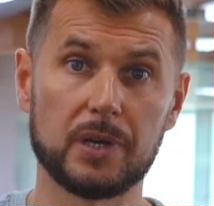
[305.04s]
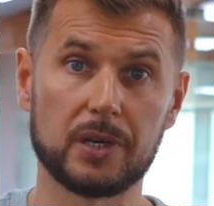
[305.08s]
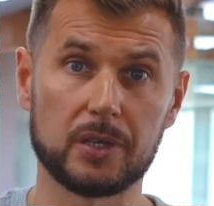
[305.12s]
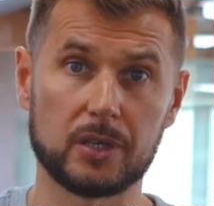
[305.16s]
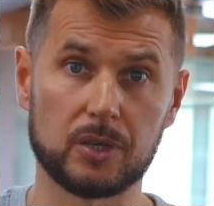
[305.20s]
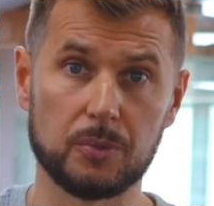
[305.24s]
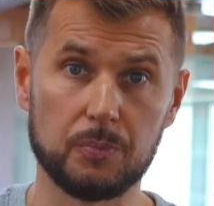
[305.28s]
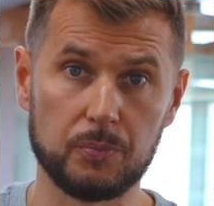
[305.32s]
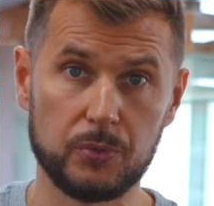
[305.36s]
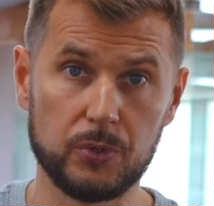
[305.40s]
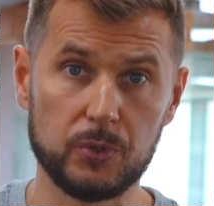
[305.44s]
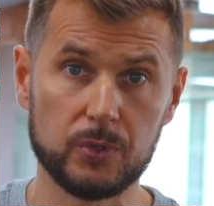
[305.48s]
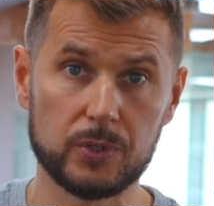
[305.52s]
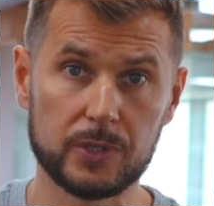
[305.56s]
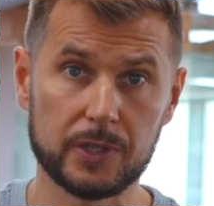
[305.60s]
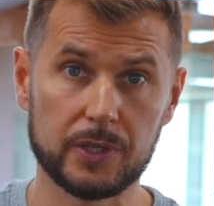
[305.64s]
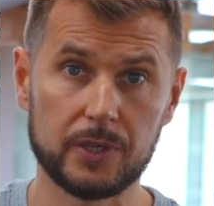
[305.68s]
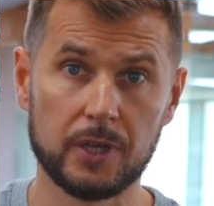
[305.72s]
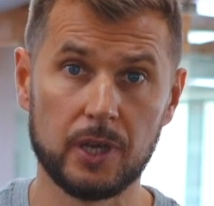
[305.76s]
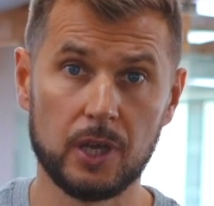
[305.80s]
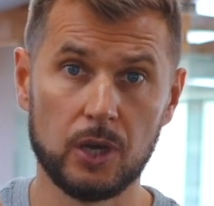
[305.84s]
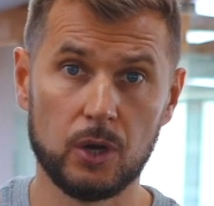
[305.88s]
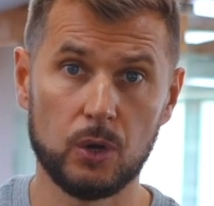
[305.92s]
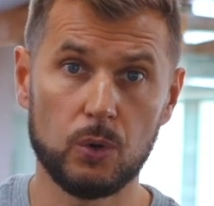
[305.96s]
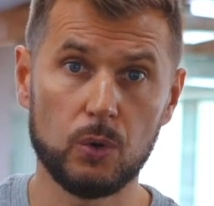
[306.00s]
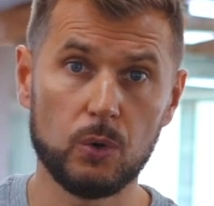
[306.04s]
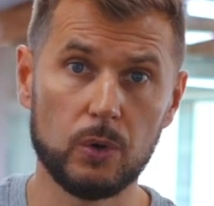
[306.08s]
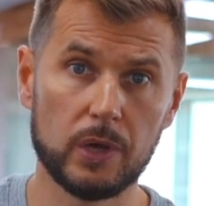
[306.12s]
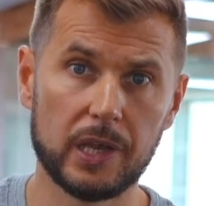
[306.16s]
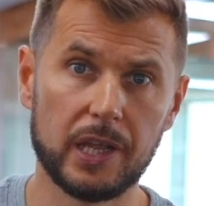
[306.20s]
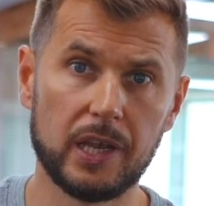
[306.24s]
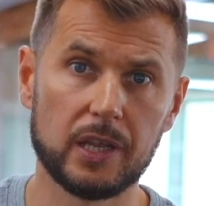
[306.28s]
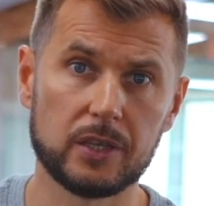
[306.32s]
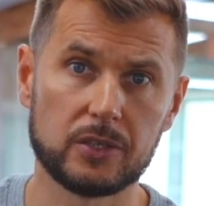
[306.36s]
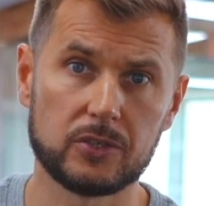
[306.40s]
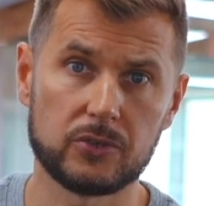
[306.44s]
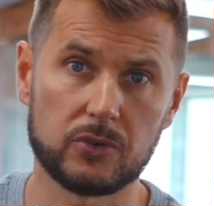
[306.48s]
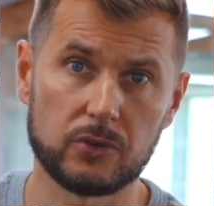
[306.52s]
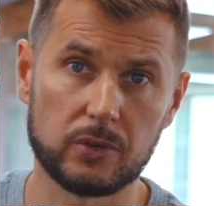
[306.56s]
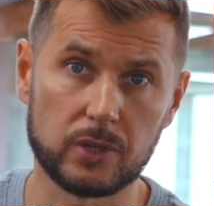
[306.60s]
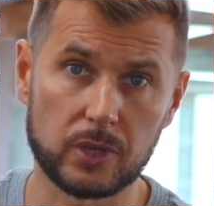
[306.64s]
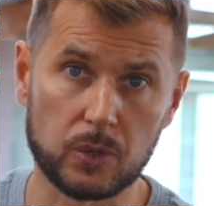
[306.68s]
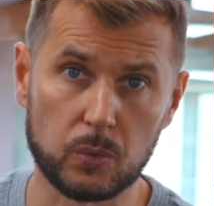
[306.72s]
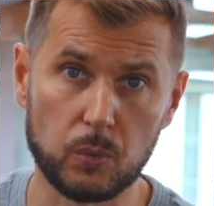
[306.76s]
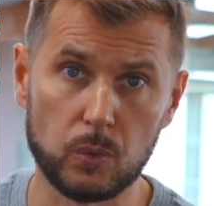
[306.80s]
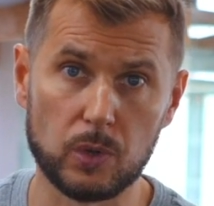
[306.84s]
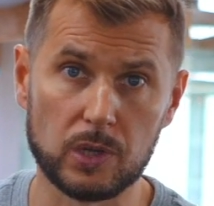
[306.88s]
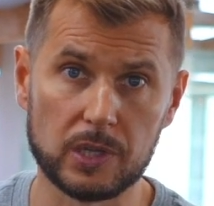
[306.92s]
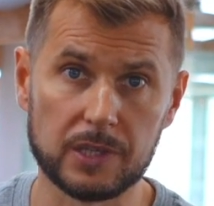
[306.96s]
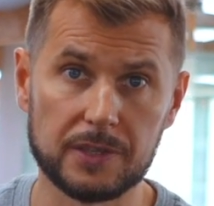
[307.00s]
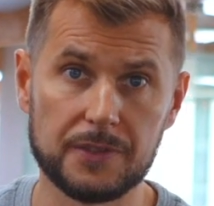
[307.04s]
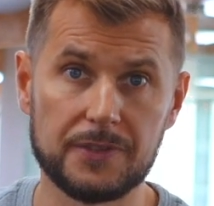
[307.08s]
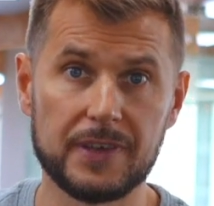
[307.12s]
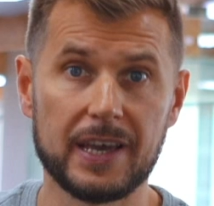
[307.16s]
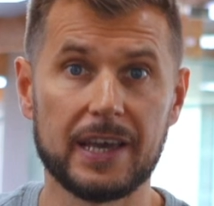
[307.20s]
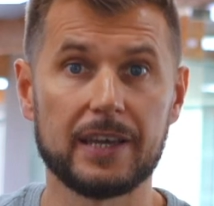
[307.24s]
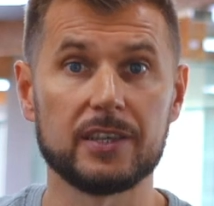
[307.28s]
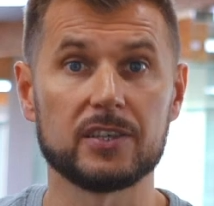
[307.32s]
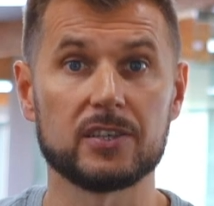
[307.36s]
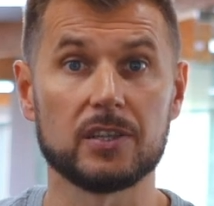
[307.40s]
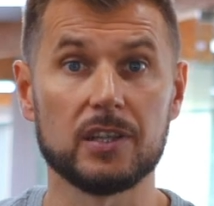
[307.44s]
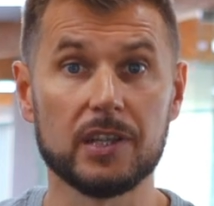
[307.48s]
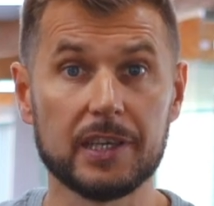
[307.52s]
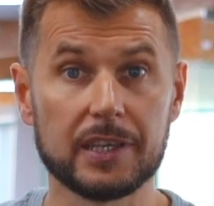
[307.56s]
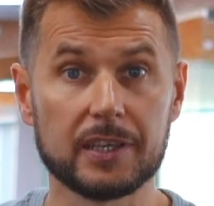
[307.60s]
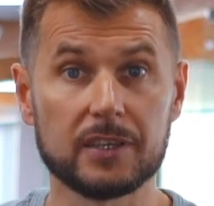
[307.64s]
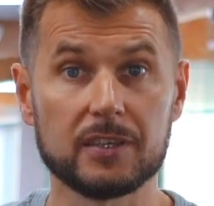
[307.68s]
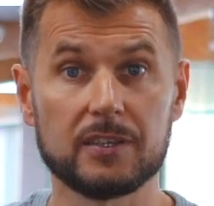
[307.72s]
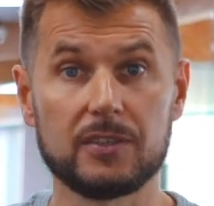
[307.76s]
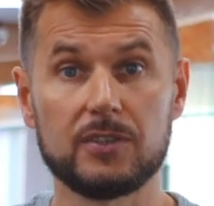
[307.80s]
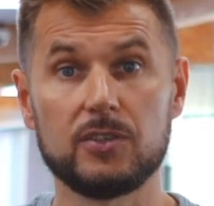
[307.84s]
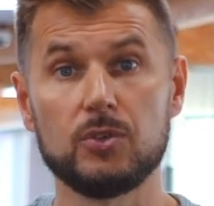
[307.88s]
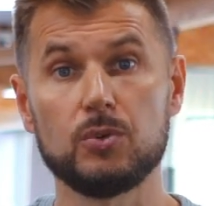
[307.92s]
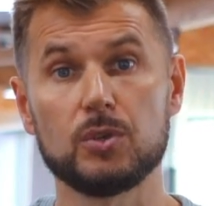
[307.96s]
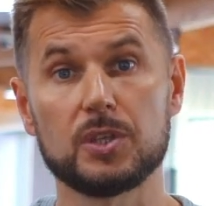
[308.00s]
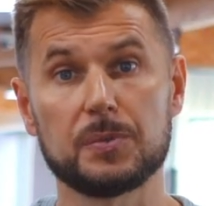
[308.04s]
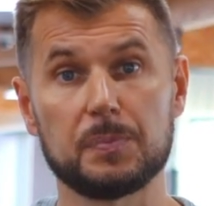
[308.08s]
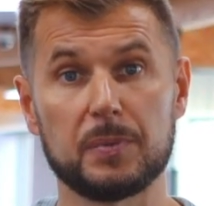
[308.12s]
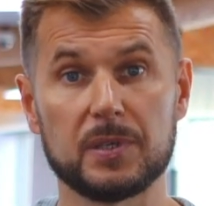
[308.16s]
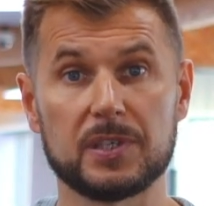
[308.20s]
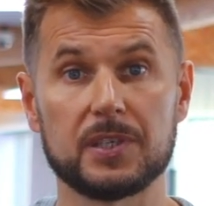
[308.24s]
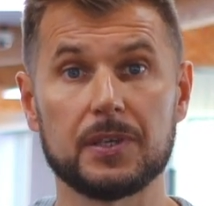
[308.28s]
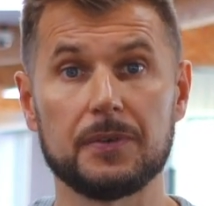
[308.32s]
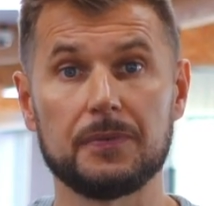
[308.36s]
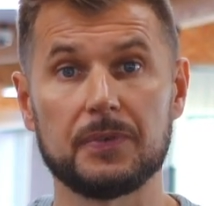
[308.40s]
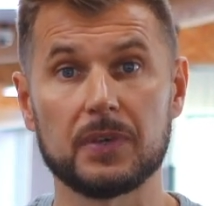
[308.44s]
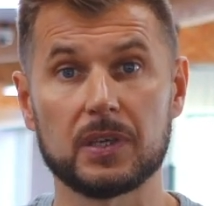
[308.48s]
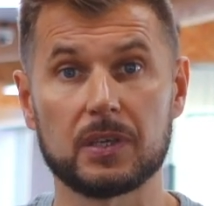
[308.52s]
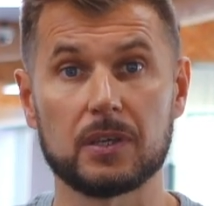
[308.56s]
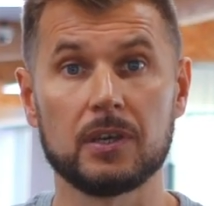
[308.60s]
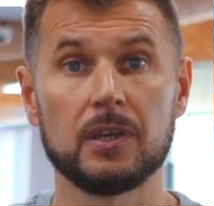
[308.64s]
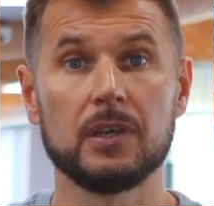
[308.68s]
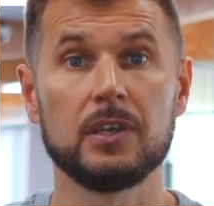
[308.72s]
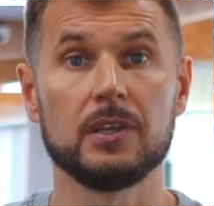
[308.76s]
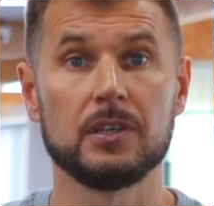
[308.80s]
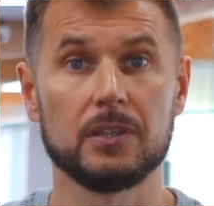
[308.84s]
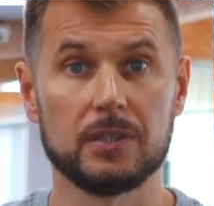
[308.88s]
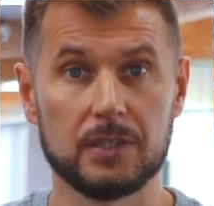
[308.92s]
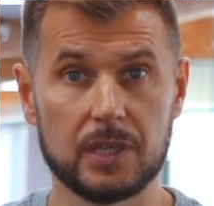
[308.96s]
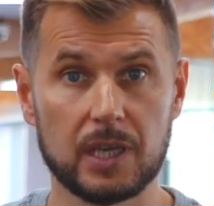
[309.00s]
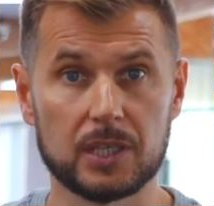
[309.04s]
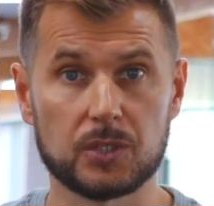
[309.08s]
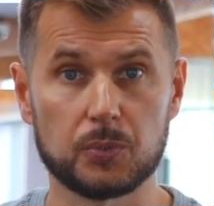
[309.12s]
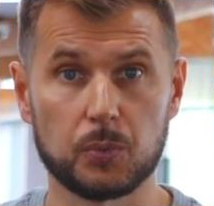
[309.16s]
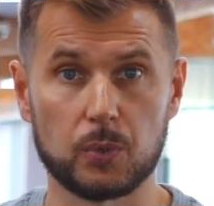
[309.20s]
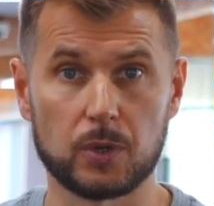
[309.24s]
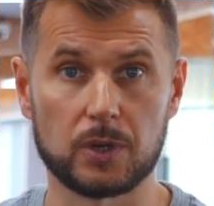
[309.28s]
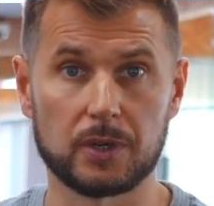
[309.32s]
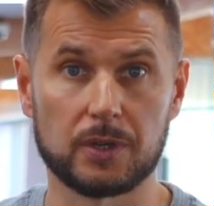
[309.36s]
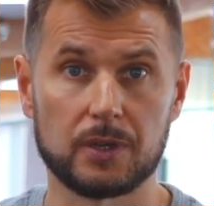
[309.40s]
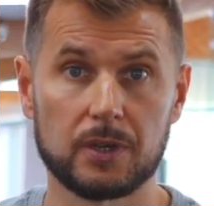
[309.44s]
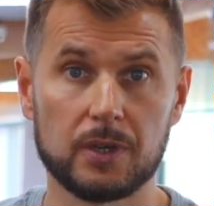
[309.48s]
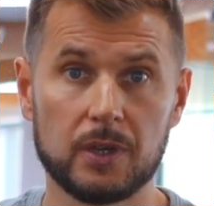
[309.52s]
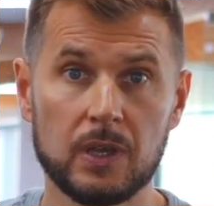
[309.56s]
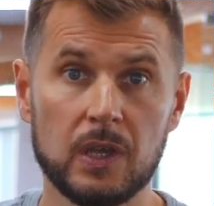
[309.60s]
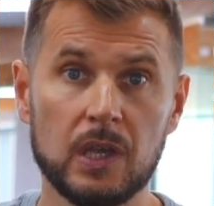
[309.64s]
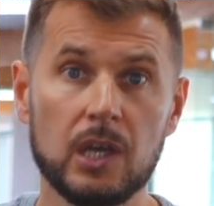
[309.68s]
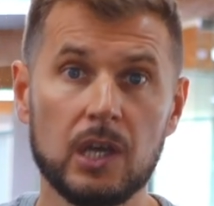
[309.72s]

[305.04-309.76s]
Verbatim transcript: by a computer or electronic wallet that is linked to a specific network.